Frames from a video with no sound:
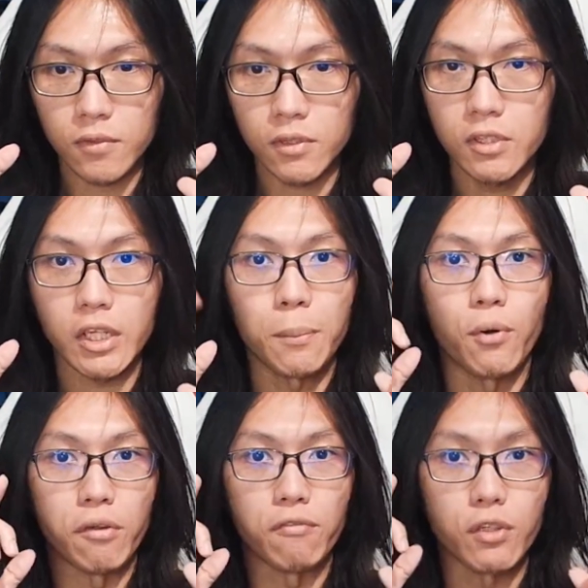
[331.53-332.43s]
Second
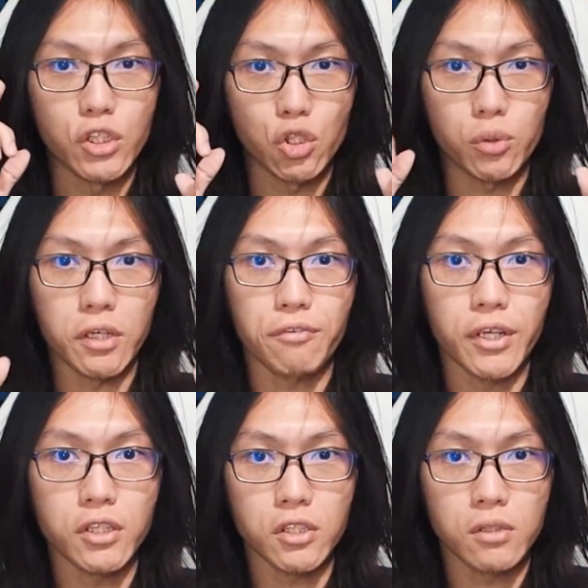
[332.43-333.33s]
point, for the shooting
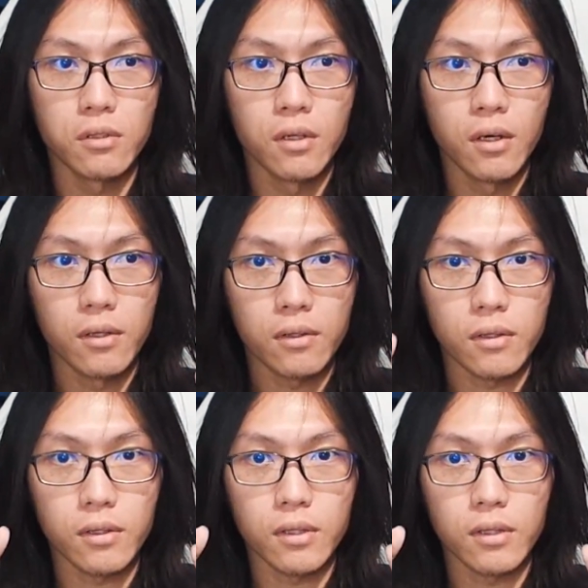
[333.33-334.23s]
range,
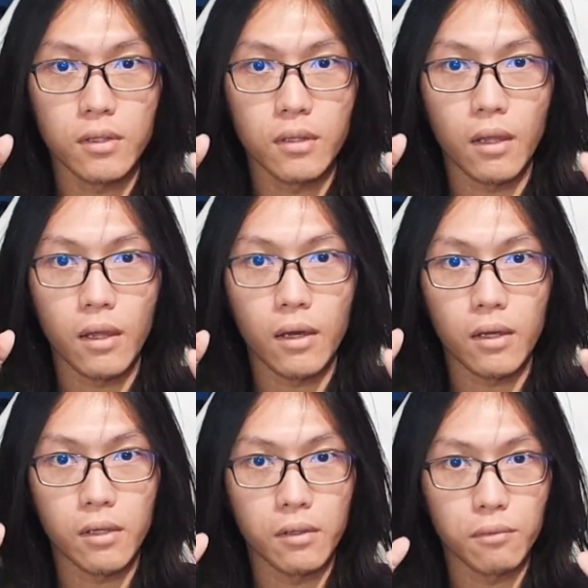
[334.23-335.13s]

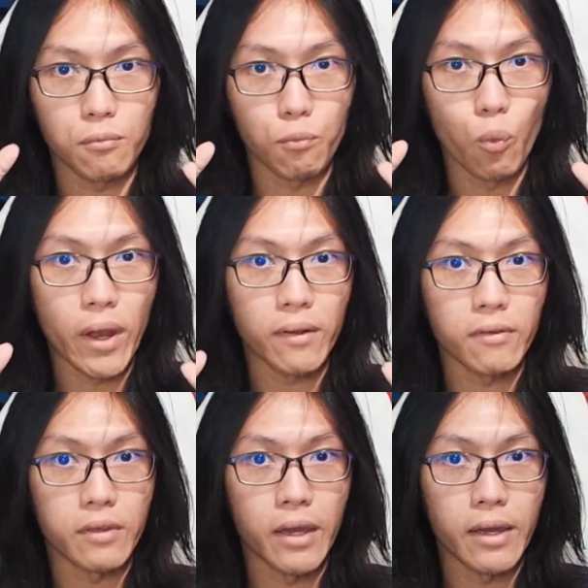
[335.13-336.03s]
I went
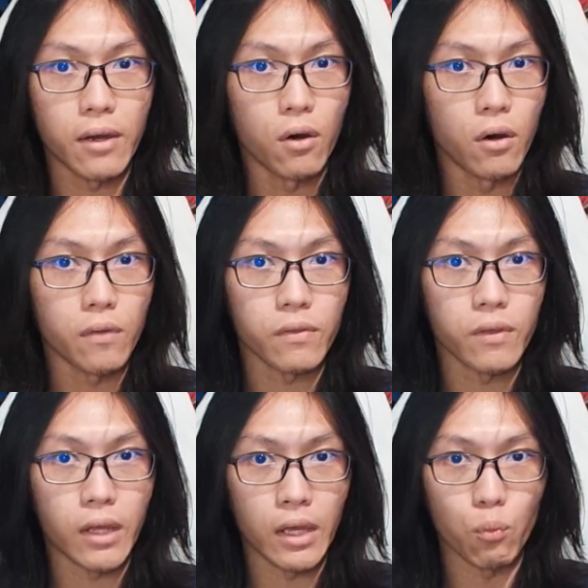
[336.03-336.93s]
there on
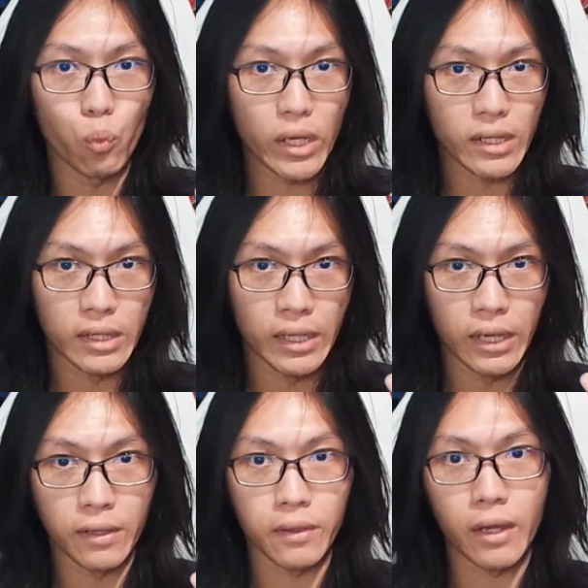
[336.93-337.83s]
a weekday
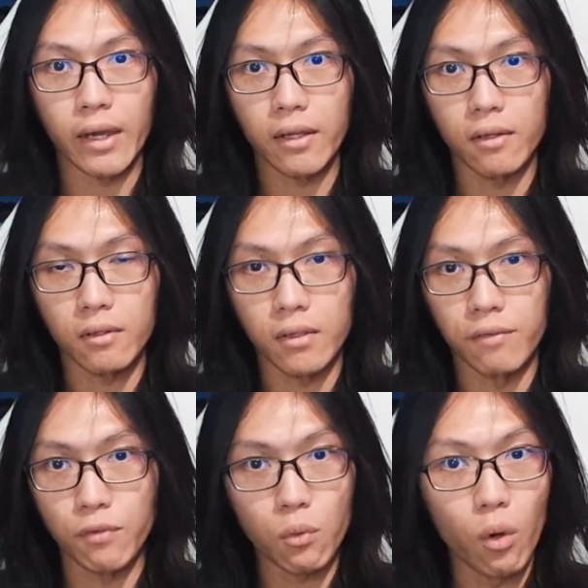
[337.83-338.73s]
night. And if
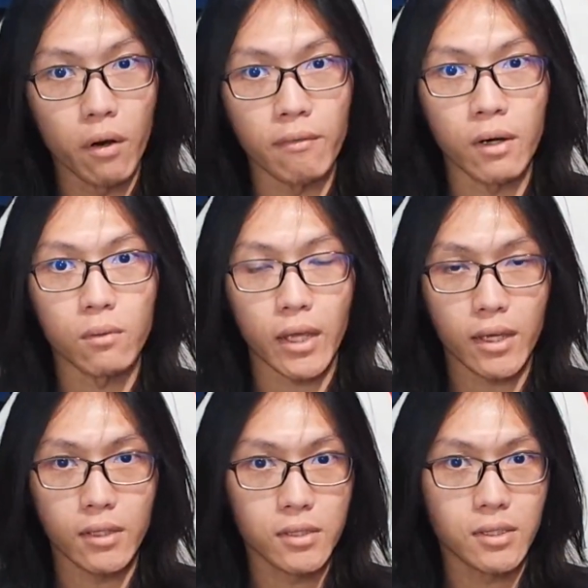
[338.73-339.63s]
you go around like
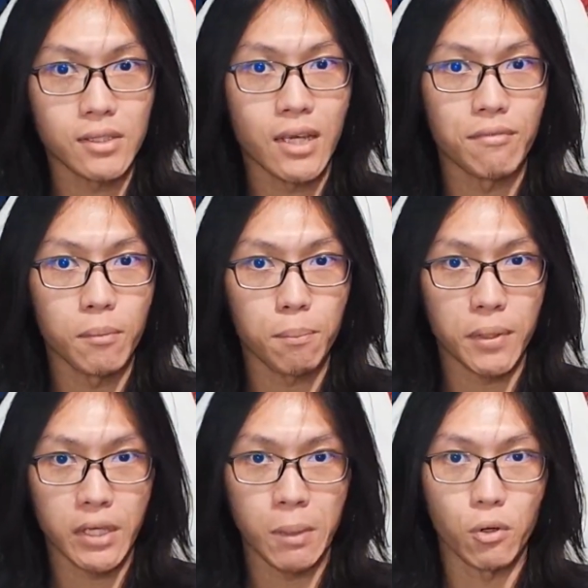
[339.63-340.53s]
7
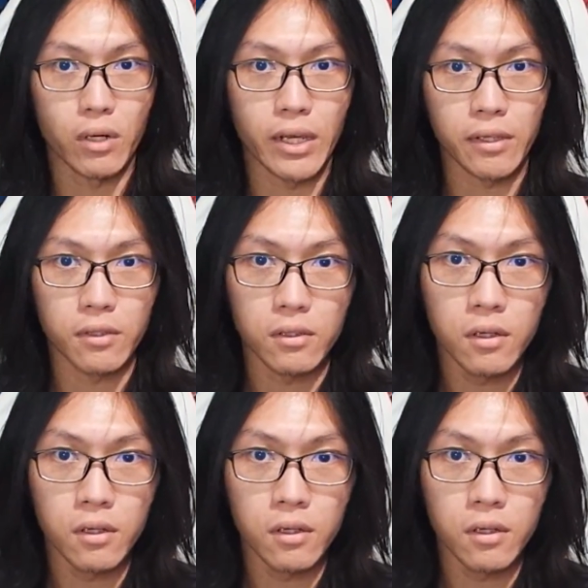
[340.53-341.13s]
p.m. or later,